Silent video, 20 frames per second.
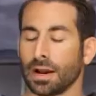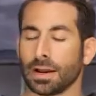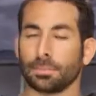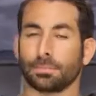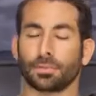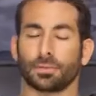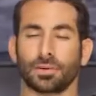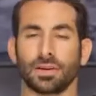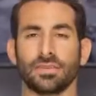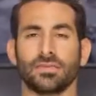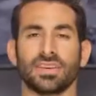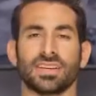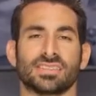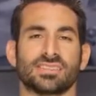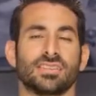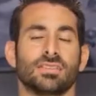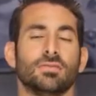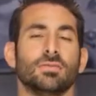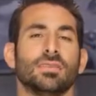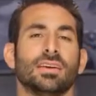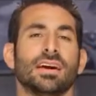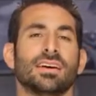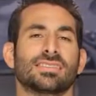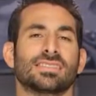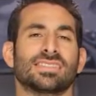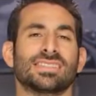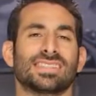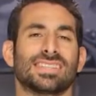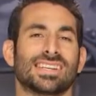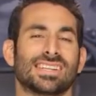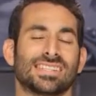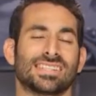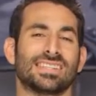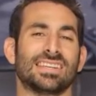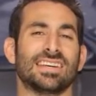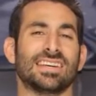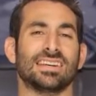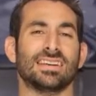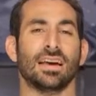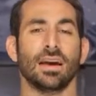my previous to
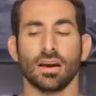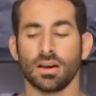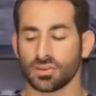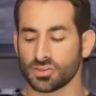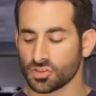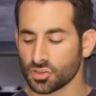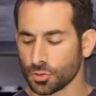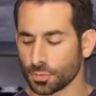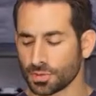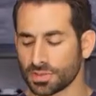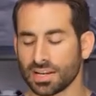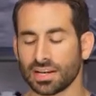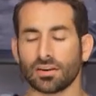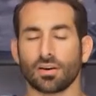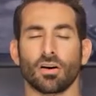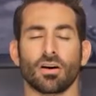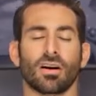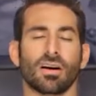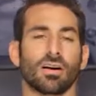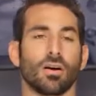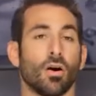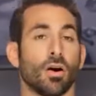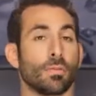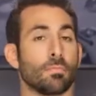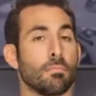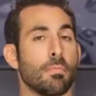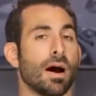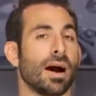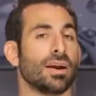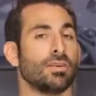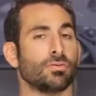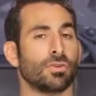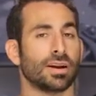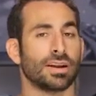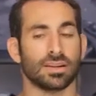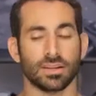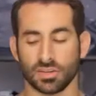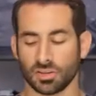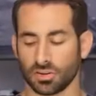2016 Supertech R on my right,